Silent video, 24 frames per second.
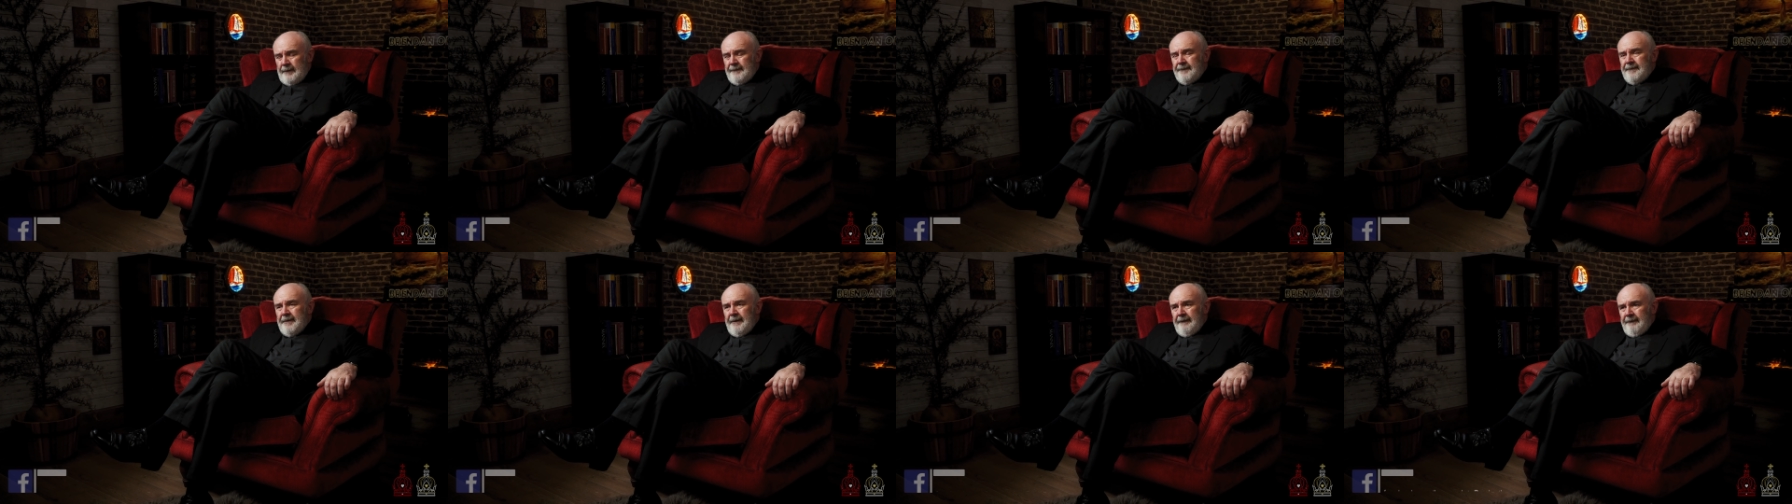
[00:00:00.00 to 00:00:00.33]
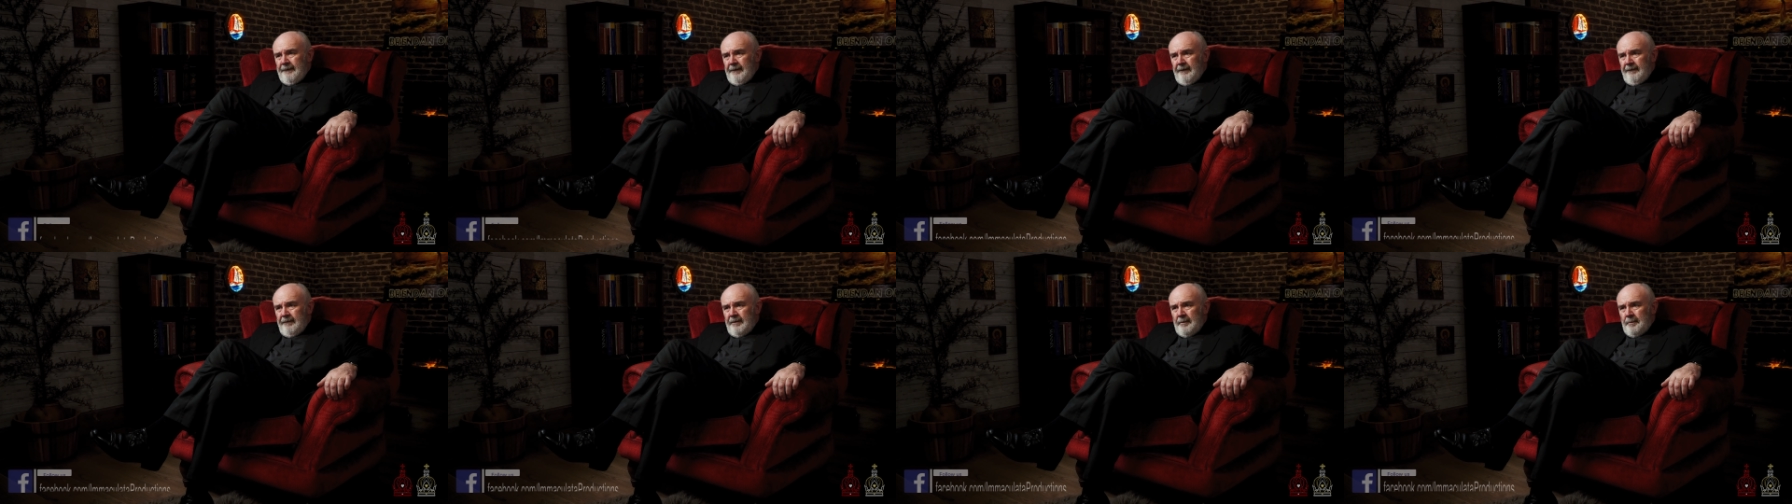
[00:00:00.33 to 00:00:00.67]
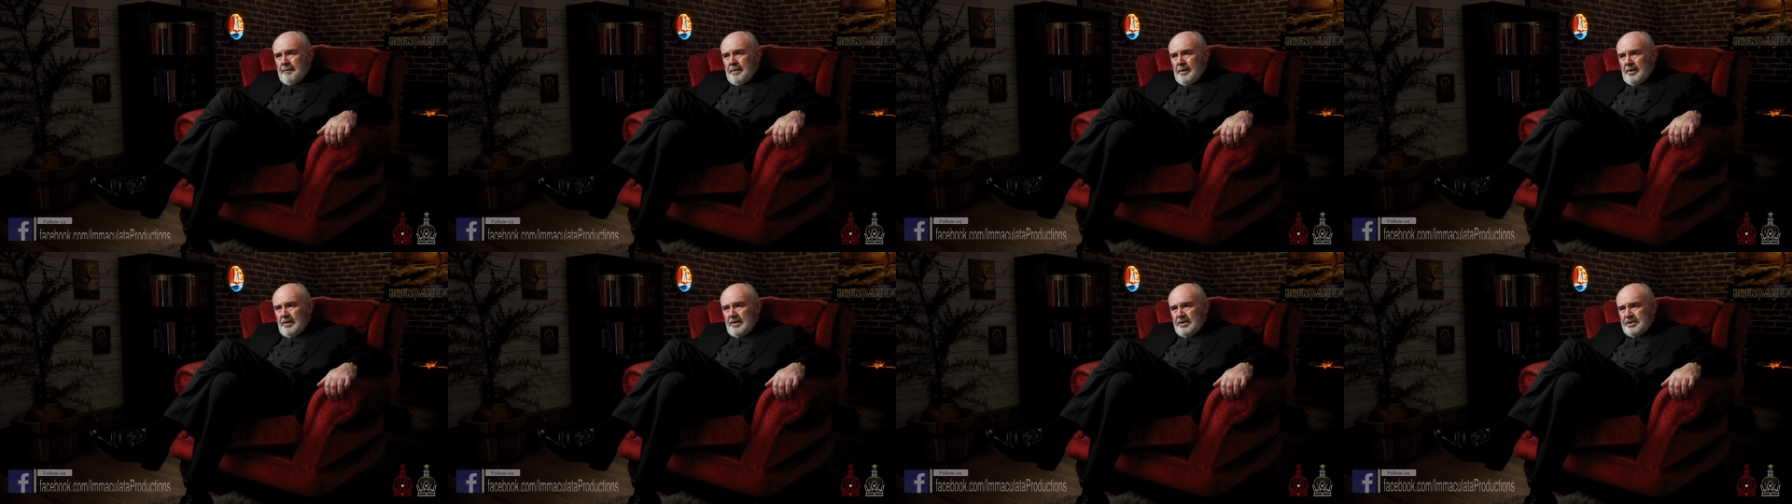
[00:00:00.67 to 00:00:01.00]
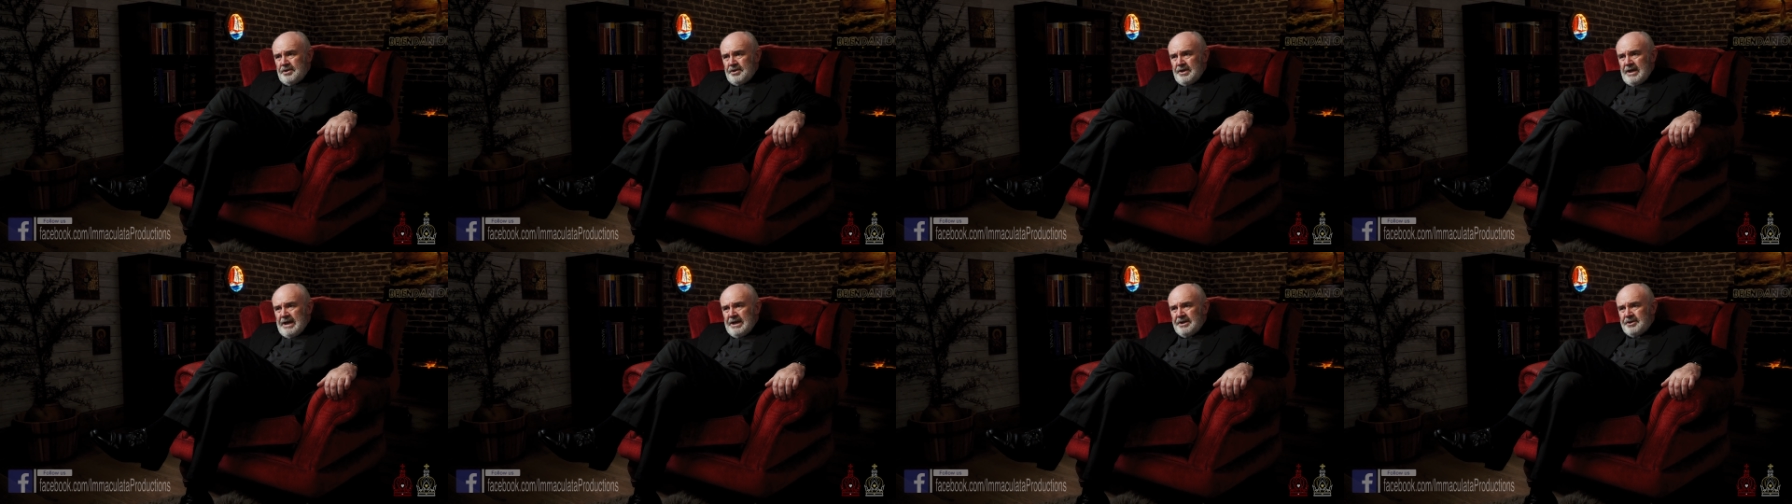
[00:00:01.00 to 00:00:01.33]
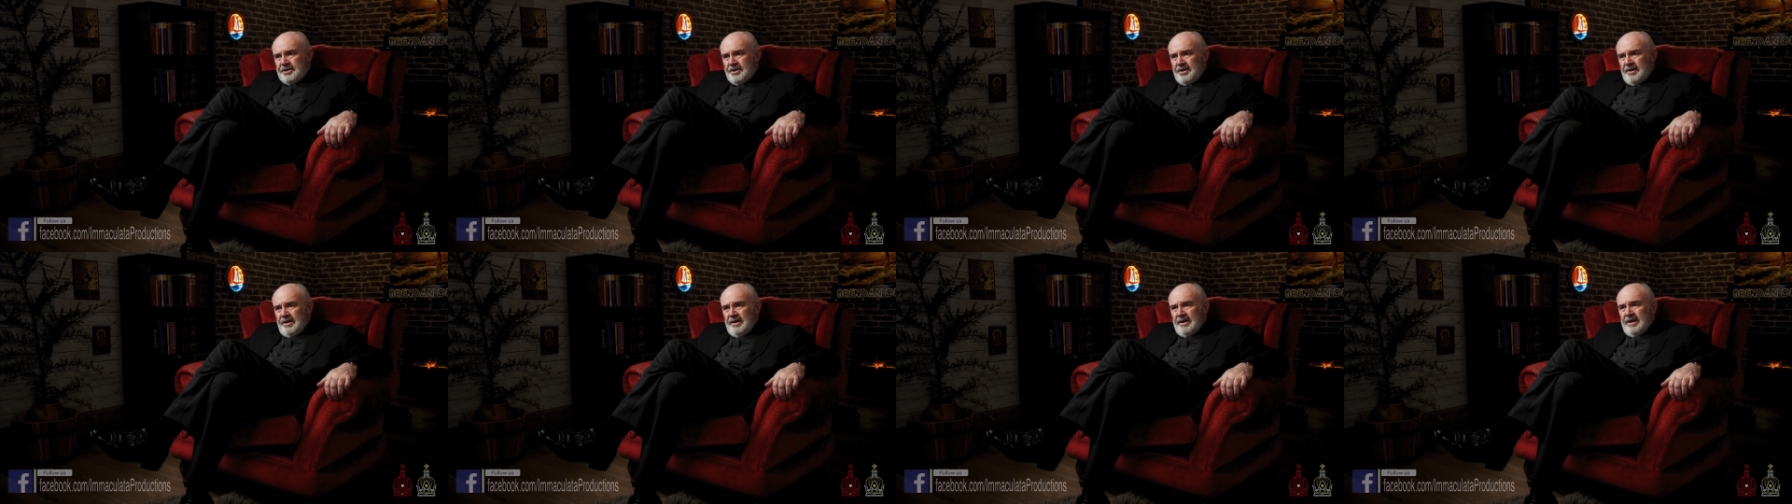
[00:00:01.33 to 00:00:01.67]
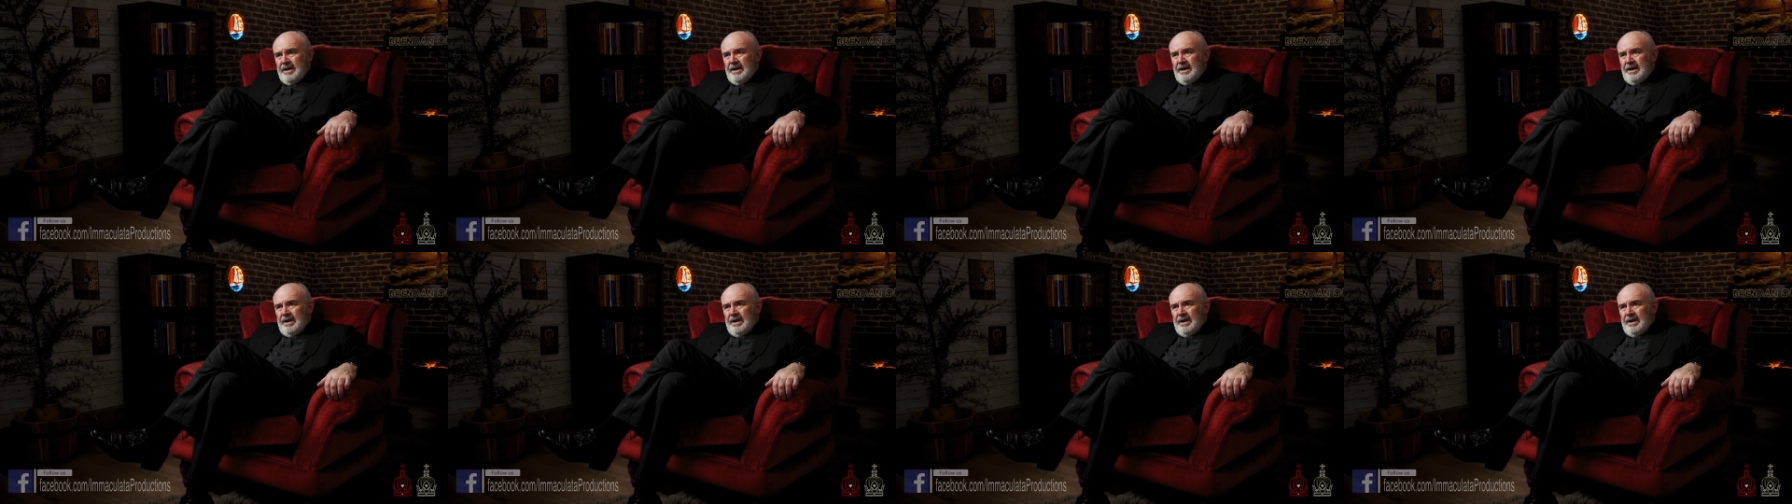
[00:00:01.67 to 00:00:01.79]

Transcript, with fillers: fifth of the Polish nation,